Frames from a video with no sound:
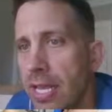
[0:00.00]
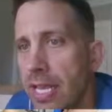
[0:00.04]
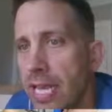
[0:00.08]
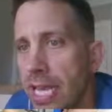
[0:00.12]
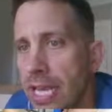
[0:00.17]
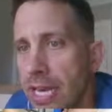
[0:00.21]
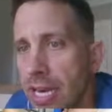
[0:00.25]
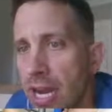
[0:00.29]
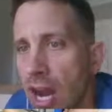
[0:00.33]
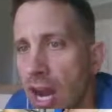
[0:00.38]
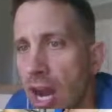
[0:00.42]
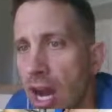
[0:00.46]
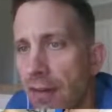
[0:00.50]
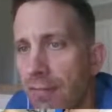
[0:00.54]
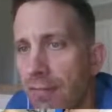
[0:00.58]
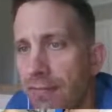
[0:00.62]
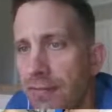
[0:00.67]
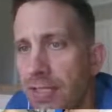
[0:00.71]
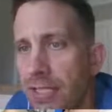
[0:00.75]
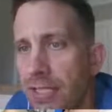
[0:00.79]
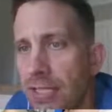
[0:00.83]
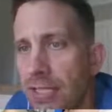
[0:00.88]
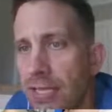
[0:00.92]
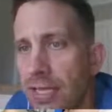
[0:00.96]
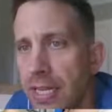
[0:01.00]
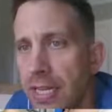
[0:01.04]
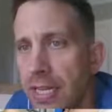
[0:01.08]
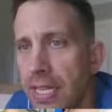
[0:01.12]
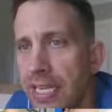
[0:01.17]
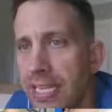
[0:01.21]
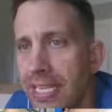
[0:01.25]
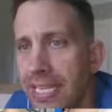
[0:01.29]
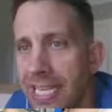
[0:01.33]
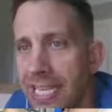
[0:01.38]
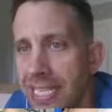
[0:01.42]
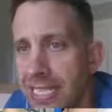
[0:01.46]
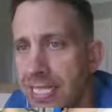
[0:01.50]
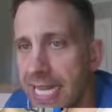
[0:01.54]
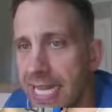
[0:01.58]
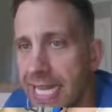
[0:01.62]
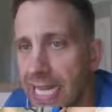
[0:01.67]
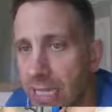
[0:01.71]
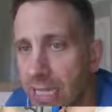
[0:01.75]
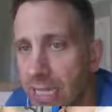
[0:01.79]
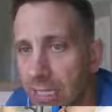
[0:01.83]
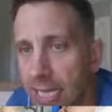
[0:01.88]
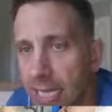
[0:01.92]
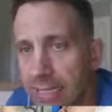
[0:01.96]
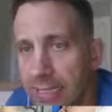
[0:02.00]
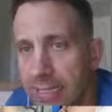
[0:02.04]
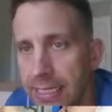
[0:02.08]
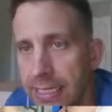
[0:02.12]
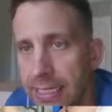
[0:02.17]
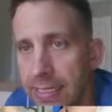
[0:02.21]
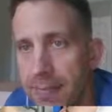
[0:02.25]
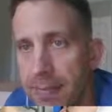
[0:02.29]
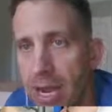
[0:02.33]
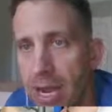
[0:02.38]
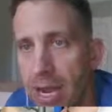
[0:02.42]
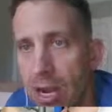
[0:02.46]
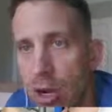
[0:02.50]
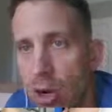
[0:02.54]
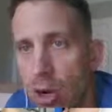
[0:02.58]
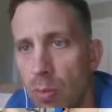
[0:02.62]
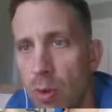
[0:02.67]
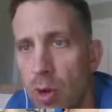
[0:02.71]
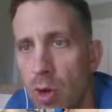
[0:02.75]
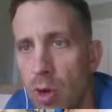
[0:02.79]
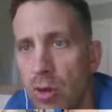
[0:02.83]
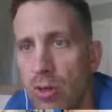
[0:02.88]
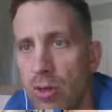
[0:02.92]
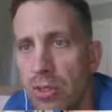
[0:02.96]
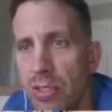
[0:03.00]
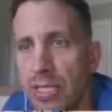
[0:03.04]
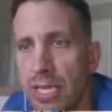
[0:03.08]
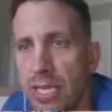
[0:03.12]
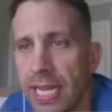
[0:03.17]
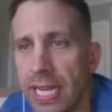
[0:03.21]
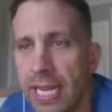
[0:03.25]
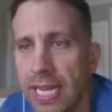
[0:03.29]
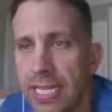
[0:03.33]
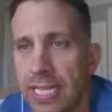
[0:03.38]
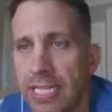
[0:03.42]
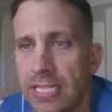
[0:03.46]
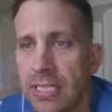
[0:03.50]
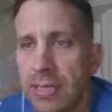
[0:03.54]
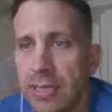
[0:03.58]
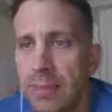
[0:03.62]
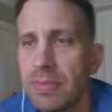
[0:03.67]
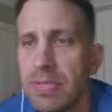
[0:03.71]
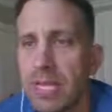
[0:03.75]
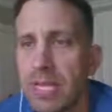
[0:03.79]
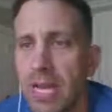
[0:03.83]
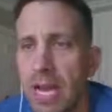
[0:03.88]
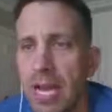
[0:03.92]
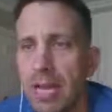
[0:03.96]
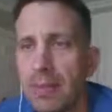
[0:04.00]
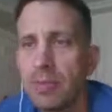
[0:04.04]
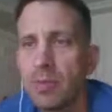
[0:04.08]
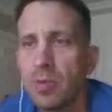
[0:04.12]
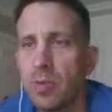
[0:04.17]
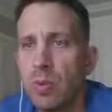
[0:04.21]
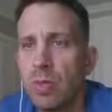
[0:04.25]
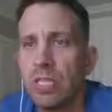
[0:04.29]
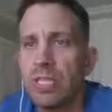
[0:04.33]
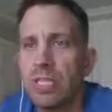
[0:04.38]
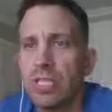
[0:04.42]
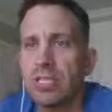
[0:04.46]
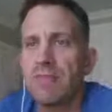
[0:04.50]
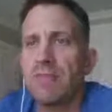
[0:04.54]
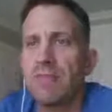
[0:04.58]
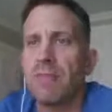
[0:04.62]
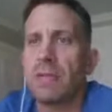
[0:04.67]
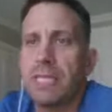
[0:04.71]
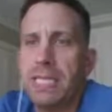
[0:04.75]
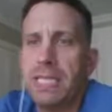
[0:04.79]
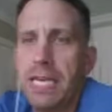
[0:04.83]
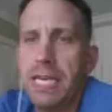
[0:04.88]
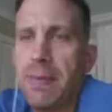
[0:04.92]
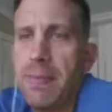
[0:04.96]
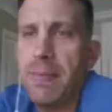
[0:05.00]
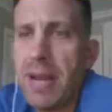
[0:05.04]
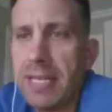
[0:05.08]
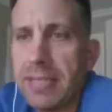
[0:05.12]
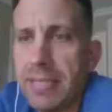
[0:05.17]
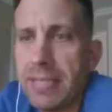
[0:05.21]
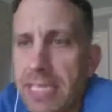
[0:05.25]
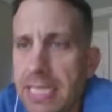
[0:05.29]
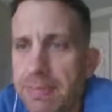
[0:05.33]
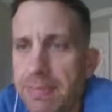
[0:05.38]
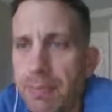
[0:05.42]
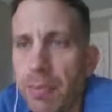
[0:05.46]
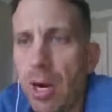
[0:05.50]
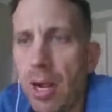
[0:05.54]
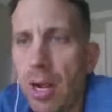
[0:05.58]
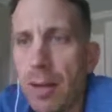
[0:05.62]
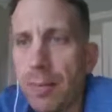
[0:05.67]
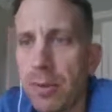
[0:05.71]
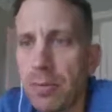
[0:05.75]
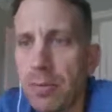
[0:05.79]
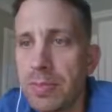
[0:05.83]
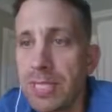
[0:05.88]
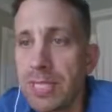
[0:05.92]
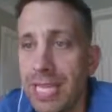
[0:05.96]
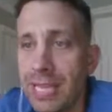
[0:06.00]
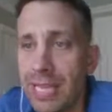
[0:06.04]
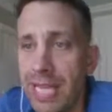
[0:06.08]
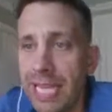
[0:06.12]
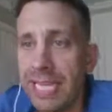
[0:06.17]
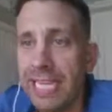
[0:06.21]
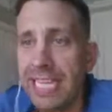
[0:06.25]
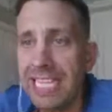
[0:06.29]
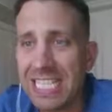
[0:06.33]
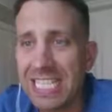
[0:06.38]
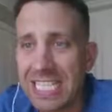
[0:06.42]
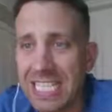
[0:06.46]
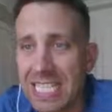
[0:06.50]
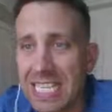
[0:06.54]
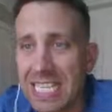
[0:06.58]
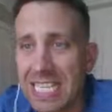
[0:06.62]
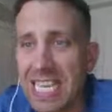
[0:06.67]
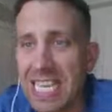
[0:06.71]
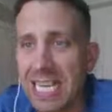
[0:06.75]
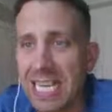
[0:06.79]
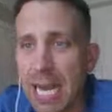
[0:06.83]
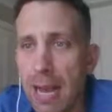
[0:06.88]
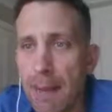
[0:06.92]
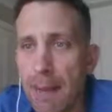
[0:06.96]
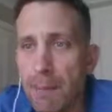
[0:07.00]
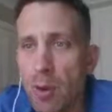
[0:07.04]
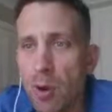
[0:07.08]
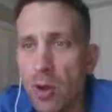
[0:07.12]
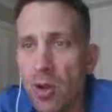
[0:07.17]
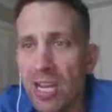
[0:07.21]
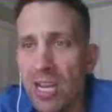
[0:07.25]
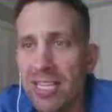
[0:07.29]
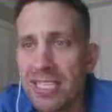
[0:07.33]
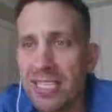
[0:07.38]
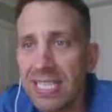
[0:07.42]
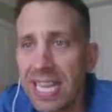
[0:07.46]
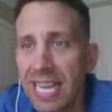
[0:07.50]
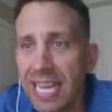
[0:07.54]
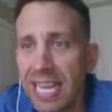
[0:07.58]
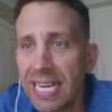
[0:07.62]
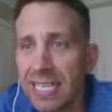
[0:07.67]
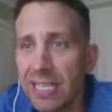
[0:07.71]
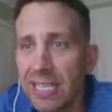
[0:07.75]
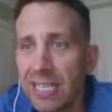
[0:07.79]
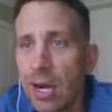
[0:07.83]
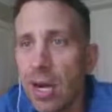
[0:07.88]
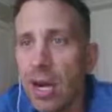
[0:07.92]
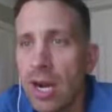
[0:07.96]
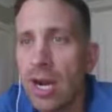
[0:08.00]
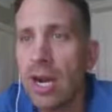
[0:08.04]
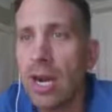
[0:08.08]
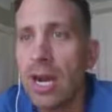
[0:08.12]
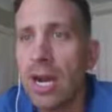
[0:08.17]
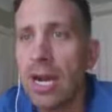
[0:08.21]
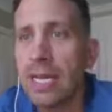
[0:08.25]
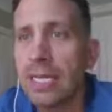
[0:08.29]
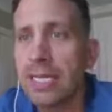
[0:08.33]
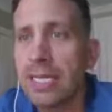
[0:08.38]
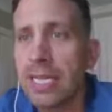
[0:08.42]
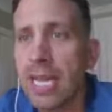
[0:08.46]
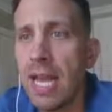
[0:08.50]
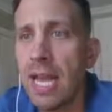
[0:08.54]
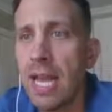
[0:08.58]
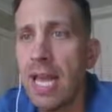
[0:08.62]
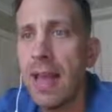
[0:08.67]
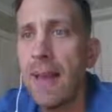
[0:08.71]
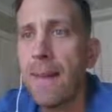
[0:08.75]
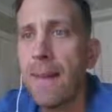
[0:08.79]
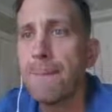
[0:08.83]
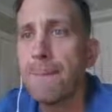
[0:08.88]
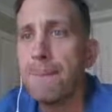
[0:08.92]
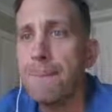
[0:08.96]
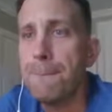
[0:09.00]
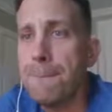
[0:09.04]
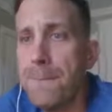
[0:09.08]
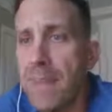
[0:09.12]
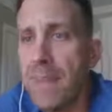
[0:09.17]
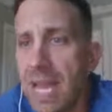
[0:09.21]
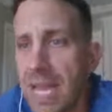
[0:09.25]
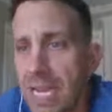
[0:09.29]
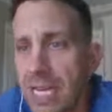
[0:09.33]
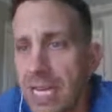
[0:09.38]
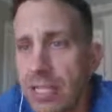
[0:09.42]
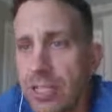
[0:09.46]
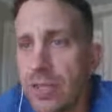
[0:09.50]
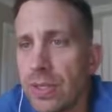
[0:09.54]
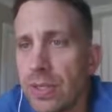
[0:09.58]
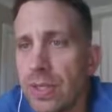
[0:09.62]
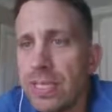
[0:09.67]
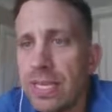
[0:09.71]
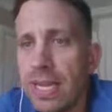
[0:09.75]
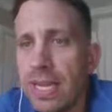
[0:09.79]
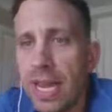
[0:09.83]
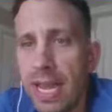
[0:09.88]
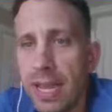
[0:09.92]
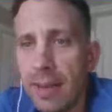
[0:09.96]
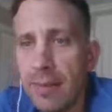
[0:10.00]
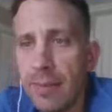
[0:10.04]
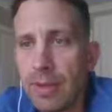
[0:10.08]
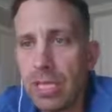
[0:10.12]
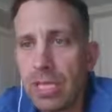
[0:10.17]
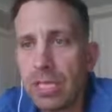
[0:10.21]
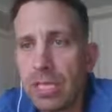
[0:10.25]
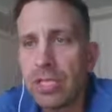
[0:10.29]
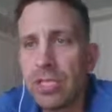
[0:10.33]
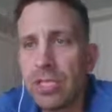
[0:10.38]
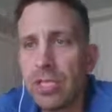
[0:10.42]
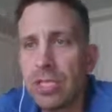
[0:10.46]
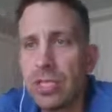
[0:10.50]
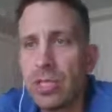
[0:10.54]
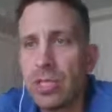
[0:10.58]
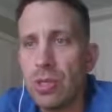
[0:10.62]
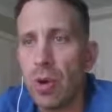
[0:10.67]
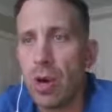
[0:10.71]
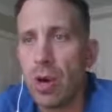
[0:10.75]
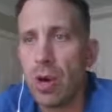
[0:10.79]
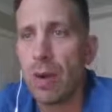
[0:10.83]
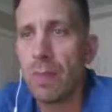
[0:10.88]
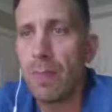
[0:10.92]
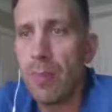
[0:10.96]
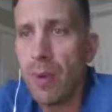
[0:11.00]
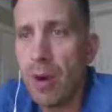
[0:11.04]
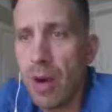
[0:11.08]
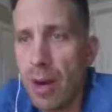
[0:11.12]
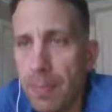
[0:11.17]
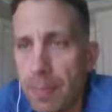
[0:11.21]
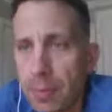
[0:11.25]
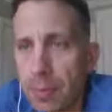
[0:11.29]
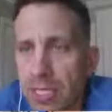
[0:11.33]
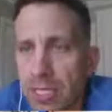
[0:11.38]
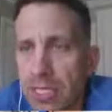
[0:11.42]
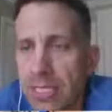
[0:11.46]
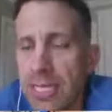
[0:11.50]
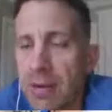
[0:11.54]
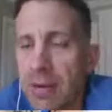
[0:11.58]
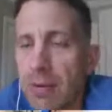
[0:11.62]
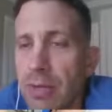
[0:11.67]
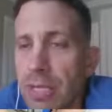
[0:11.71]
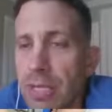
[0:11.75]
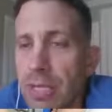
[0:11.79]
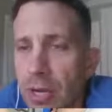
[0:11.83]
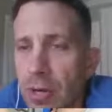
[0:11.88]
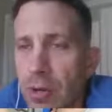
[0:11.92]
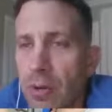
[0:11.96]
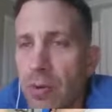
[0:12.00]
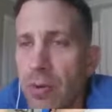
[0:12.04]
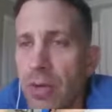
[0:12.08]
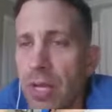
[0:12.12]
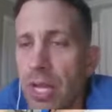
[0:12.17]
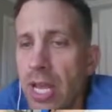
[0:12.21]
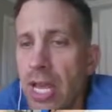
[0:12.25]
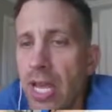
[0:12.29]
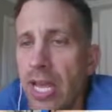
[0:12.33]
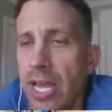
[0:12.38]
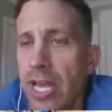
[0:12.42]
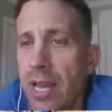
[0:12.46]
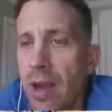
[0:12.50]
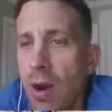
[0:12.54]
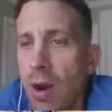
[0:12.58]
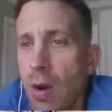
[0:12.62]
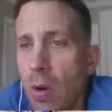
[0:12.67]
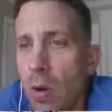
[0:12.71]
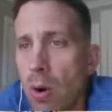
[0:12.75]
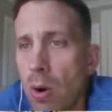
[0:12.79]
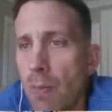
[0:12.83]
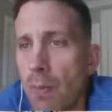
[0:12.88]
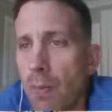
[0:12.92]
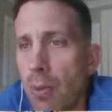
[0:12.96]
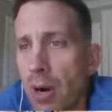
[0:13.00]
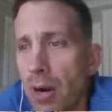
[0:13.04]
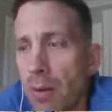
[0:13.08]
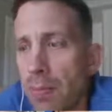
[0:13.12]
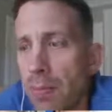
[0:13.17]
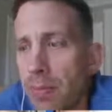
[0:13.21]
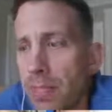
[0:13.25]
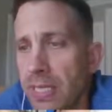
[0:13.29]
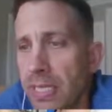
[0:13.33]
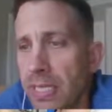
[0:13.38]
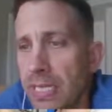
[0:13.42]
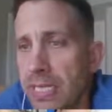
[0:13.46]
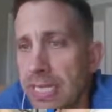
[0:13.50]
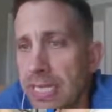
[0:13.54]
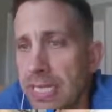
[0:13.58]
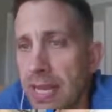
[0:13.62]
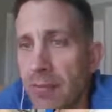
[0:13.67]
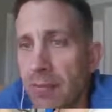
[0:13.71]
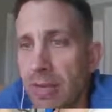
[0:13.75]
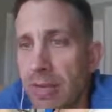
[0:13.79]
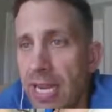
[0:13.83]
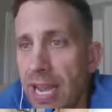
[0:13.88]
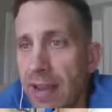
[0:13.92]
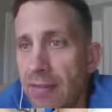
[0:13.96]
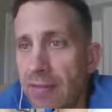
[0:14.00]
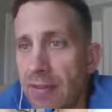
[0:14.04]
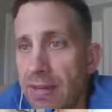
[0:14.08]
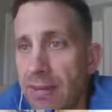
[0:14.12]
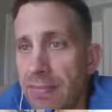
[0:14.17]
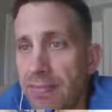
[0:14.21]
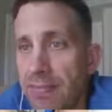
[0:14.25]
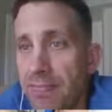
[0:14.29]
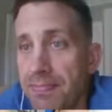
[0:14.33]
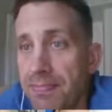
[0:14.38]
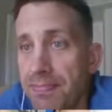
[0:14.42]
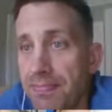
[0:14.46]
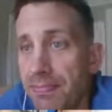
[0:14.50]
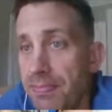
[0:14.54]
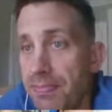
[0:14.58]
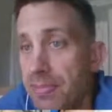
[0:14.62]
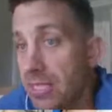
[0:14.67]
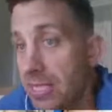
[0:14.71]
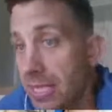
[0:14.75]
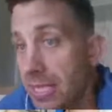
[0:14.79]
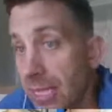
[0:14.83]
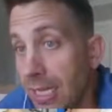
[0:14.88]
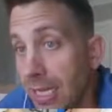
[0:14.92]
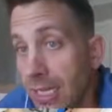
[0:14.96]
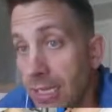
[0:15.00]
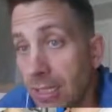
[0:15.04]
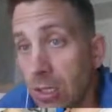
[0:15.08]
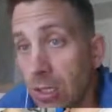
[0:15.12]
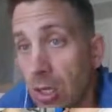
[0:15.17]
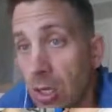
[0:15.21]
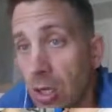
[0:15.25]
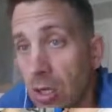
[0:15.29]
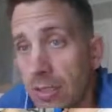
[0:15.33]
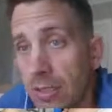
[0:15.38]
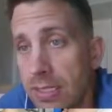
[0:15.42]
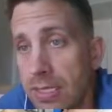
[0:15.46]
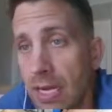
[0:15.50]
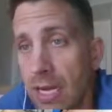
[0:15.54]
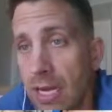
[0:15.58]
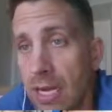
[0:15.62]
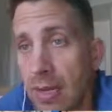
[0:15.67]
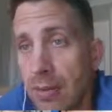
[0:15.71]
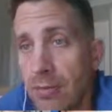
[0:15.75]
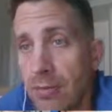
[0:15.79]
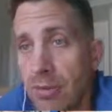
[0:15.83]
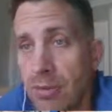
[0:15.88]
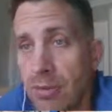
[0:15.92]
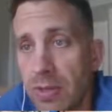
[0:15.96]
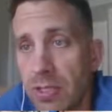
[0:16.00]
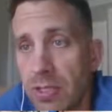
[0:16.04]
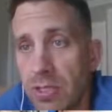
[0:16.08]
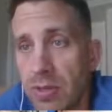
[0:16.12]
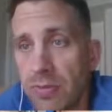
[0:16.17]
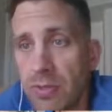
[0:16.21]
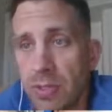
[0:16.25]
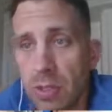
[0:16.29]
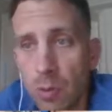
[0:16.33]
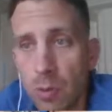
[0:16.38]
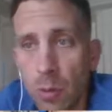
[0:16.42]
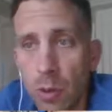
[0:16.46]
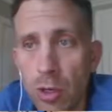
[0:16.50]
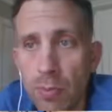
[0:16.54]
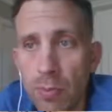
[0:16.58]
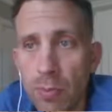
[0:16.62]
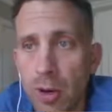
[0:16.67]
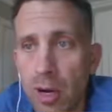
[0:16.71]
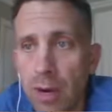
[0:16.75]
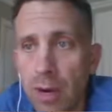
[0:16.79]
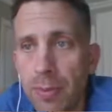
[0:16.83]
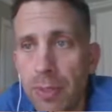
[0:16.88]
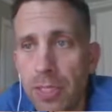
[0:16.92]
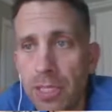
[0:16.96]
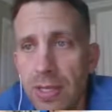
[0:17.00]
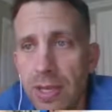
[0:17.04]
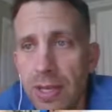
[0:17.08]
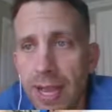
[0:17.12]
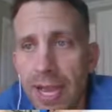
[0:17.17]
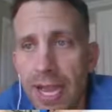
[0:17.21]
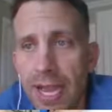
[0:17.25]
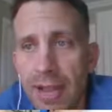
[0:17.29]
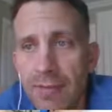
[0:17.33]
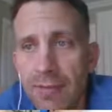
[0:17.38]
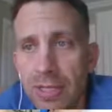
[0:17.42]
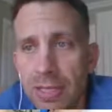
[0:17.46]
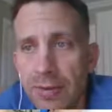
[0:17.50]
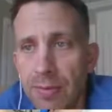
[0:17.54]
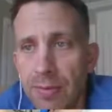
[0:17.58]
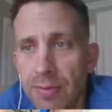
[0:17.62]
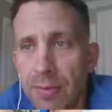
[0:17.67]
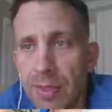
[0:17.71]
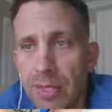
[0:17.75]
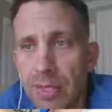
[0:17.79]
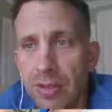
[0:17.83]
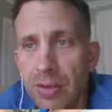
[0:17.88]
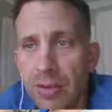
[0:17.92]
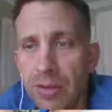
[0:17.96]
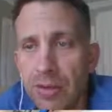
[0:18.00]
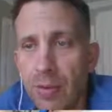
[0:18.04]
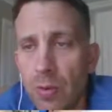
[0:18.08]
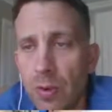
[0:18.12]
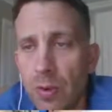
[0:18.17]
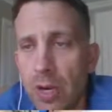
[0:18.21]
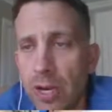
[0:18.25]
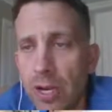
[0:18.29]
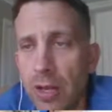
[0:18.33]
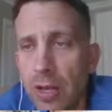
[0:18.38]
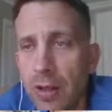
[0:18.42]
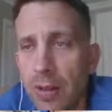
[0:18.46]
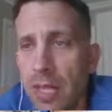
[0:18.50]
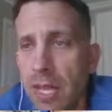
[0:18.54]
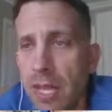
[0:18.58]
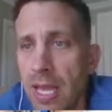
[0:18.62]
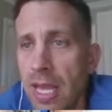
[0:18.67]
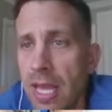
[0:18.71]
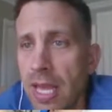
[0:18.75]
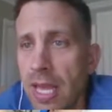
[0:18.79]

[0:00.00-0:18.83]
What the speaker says: it often gets neglected by homeowners, and sometimes we just forget about these problems and they can sneak up on us and cause major damage to our properties that we own or properties that we haven't seen in a long time, especially if it's a rental property you haven't been there in a while.